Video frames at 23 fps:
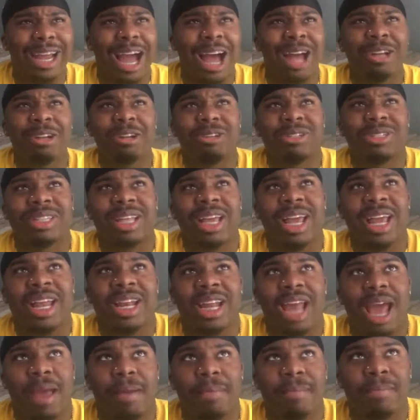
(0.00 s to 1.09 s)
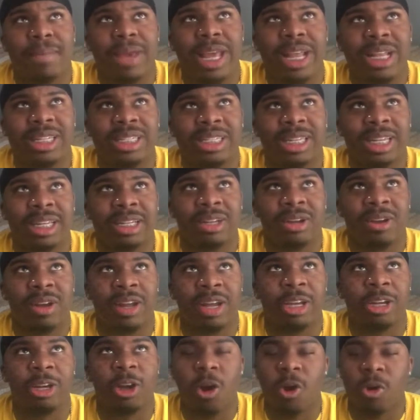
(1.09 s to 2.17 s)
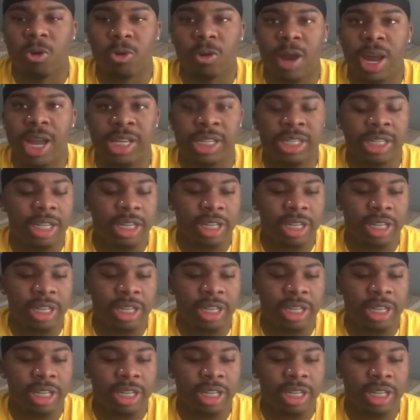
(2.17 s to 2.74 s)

I understand that men sit there and go crazy,